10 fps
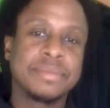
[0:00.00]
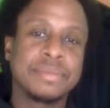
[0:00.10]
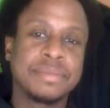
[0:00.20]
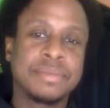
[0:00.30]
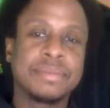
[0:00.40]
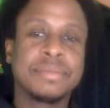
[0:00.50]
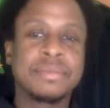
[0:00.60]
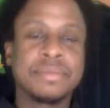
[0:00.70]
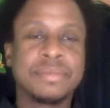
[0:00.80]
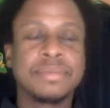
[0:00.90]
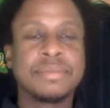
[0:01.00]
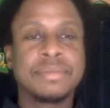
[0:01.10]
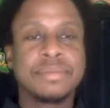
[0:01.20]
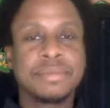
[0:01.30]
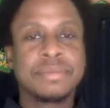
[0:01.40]

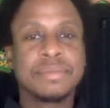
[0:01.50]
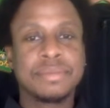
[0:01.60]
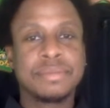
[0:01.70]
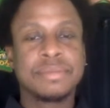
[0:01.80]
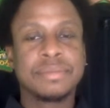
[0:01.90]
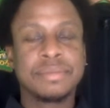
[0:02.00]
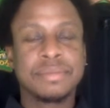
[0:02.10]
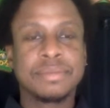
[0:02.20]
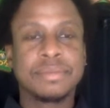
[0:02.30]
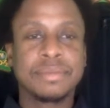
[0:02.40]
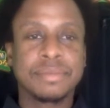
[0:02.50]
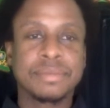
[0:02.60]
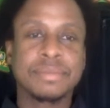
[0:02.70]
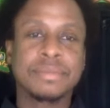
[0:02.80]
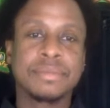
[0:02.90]

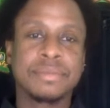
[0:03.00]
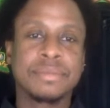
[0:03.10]
(silent)